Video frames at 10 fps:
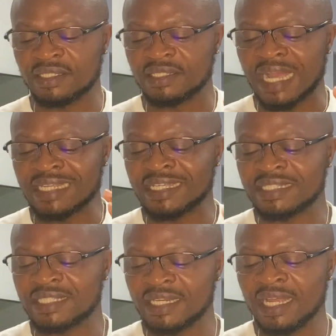is
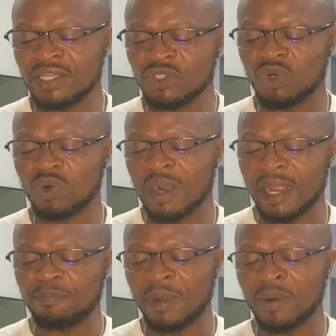Argentina, Uruguay,
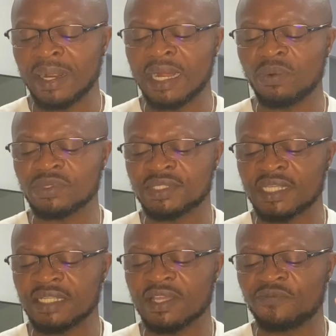and Paraguay that will
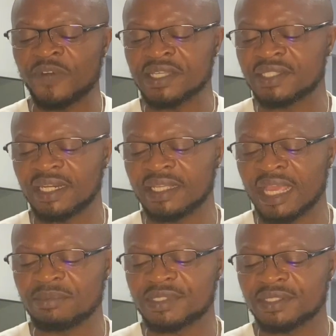stage the first 3
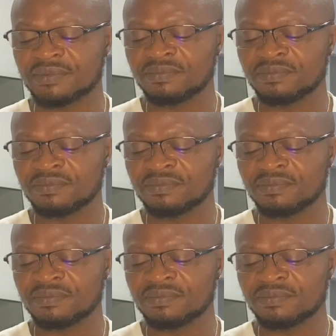games.